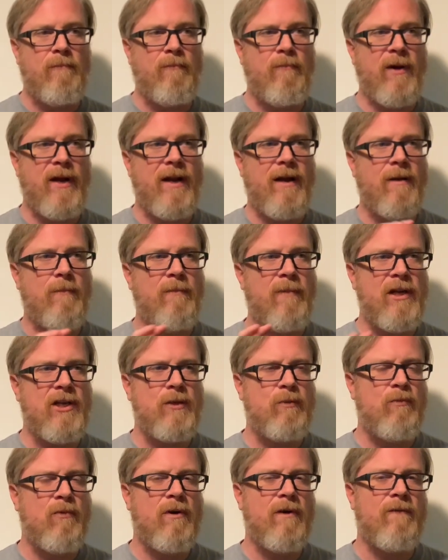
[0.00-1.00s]
but in a
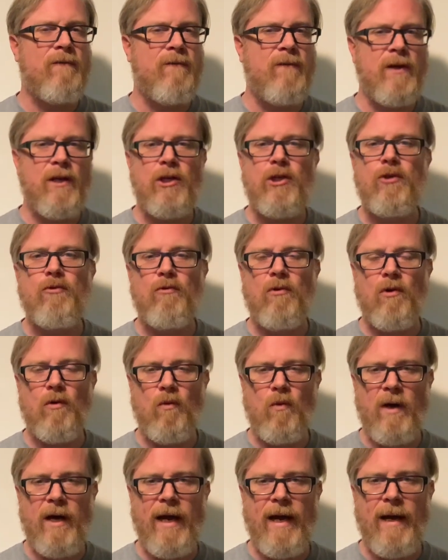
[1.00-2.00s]
much more visual
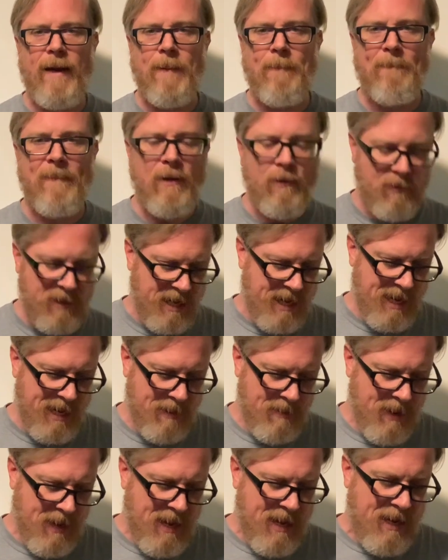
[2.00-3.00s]
way,
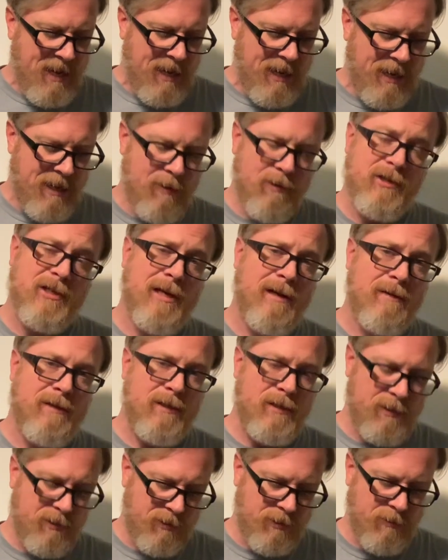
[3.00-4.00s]
okay? Here's how
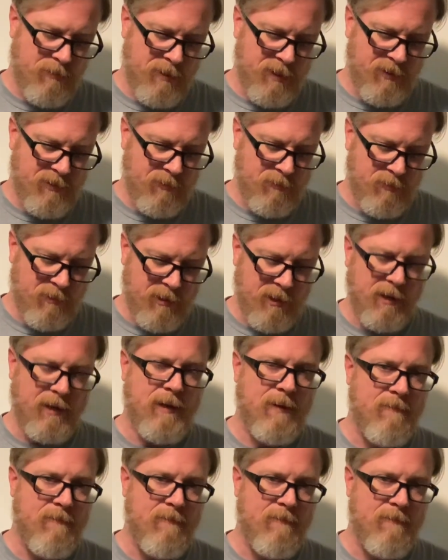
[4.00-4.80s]
this is going to work.